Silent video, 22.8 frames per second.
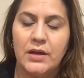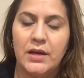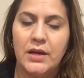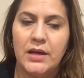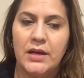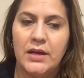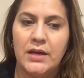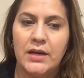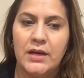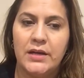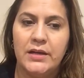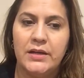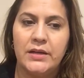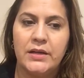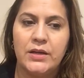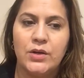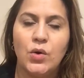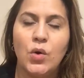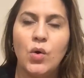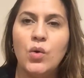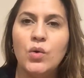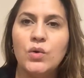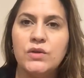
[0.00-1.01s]
And
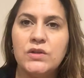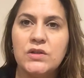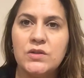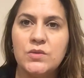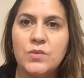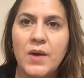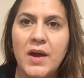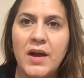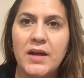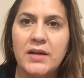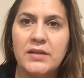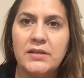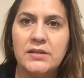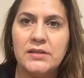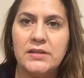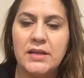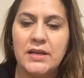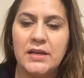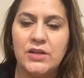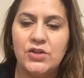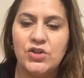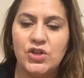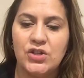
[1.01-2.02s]
cold sweats
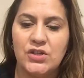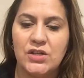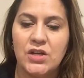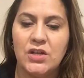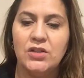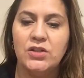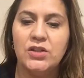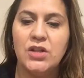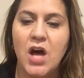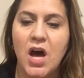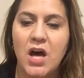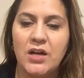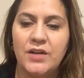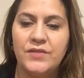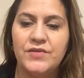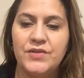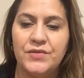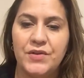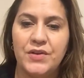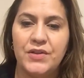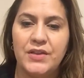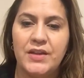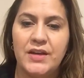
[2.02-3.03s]
and just a lot of
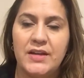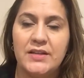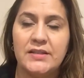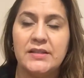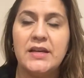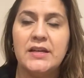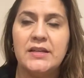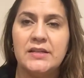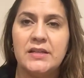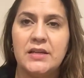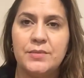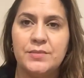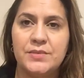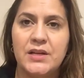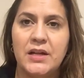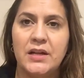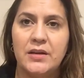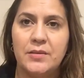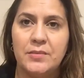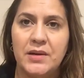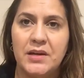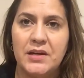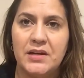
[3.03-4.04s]
different things. I ended up
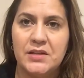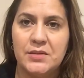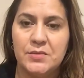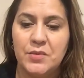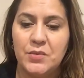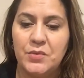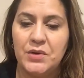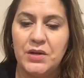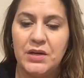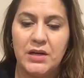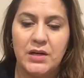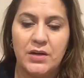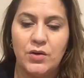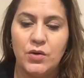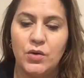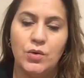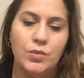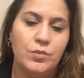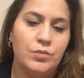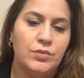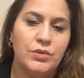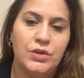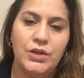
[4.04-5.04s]
telling my husband when he got
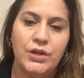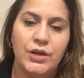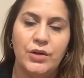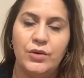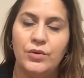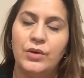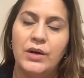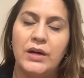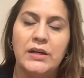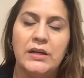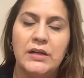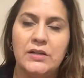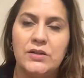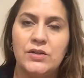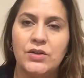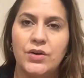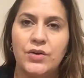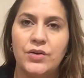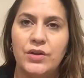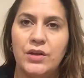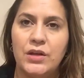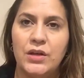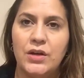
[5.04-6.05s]
home, I need to
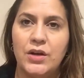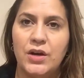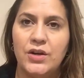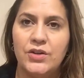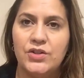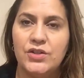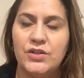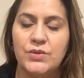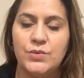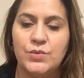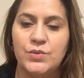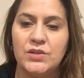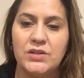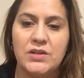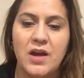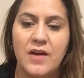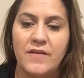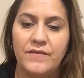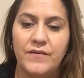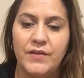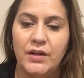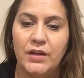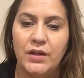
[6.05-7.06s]
go to the ER. I just was
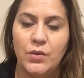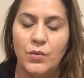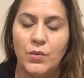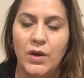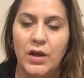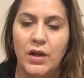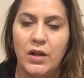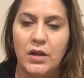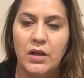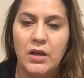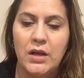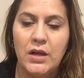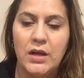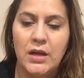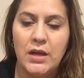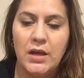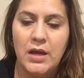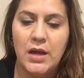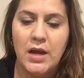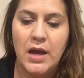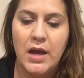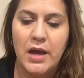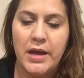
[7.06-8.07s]
not feeling well.
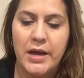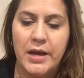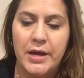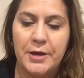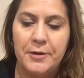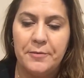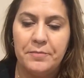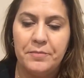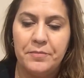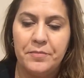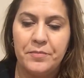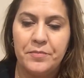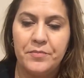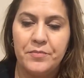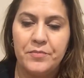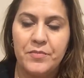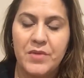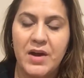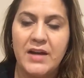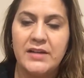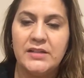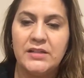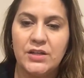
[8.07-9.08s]

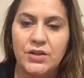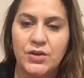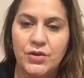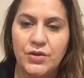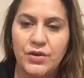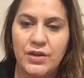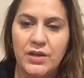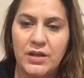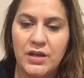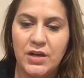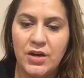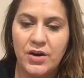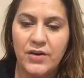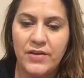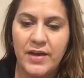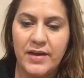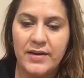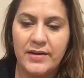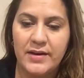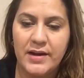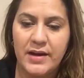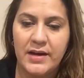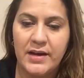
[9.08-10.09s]
I did go to the ER
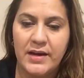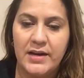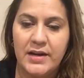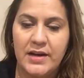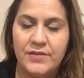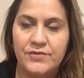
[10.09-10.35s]
that night.